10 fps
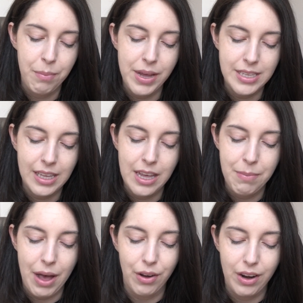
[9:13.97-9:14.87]
basically
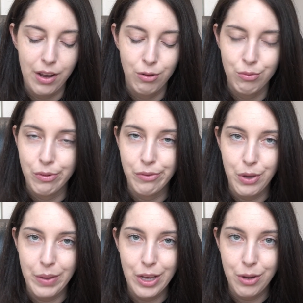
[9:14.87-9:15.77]
about
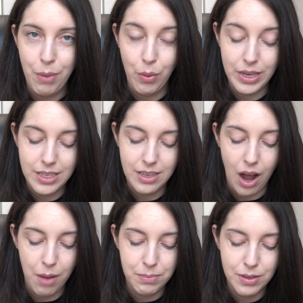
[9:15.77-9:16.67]
reviewing good
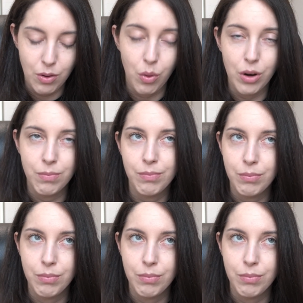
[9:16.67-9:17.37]
Pokestops or